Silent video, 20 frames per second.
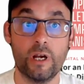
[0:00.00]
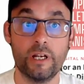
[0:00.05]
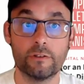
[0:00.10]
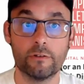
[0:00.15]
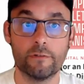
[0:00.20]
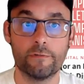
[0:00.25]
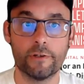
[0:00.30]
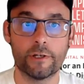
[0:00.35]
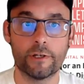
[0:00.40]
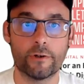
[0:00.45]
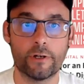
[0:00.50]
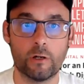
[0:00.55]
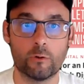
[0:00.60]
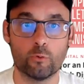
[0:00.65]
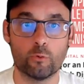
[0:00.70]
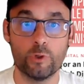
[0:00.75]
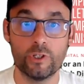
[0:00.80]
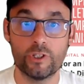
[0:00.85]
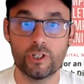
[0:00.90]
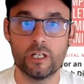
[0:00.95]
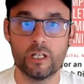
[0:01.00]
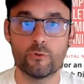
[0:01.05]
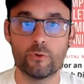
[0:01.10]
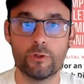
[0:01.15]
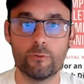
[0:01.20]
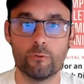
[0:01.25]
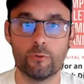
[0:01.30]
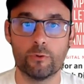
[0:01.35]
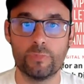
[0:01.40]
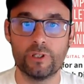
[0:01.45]
figure out which country
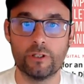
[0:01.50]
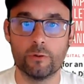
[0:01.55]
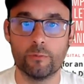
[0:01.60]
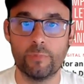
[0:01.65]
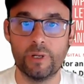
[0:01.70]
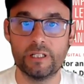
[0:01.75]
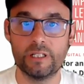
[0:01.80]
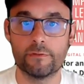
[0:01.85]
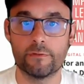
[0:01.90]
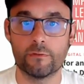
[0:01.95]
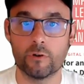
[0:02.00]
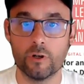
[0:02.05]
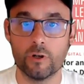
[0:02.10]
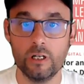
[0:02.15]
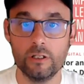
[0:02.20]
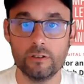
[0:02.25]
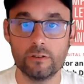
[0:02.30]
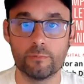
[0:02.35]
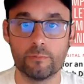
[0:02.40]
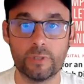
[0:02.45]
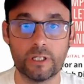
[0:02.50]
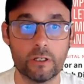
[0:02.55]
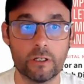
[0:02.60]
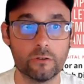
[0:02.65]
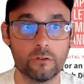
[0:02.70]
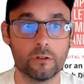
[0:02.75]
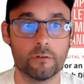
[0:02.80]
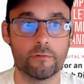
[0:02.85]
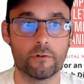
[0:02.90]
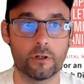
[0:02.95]
would be the best for us because
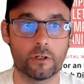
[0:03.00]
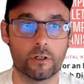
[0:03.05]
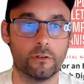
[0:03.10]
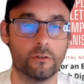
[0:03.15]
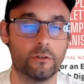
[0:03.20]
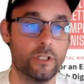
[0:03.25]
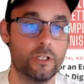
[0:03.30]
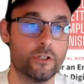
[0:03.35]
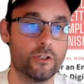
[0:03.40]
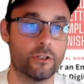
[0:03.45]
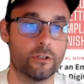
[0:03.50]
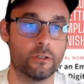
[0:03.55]
of her condition.